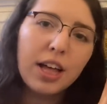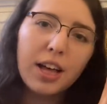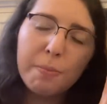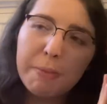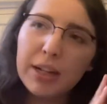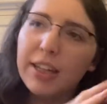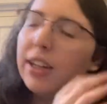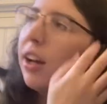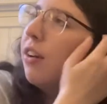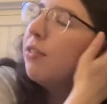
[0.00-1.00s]
Many
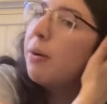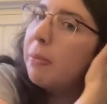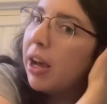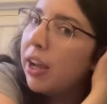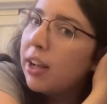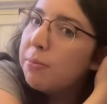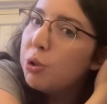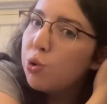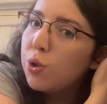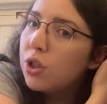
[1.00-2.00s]
of my
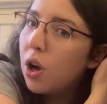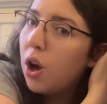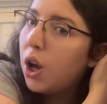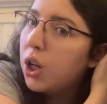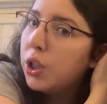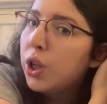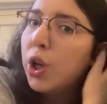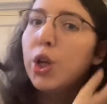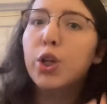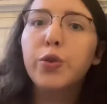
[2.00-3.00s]
mutuals on
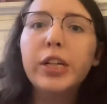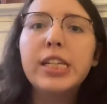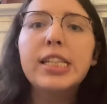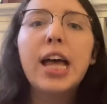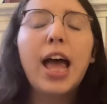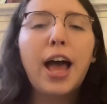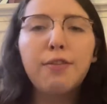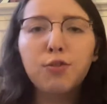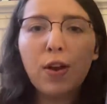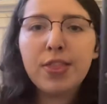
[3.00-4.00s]
Goodreads
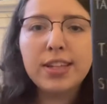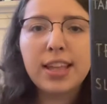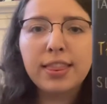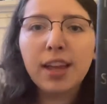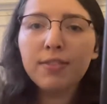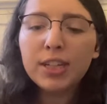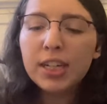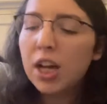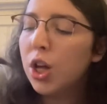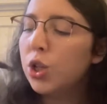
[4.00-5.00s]
have read this and loved
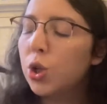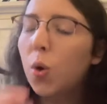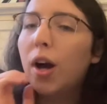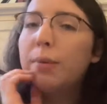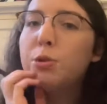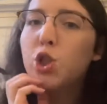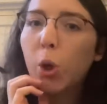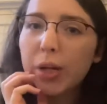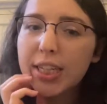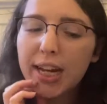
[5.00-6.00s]
it, so I'm
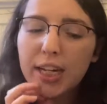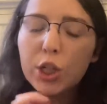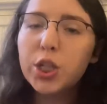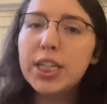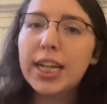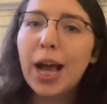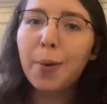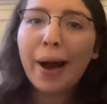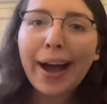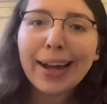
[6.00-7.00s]
so excited to see how I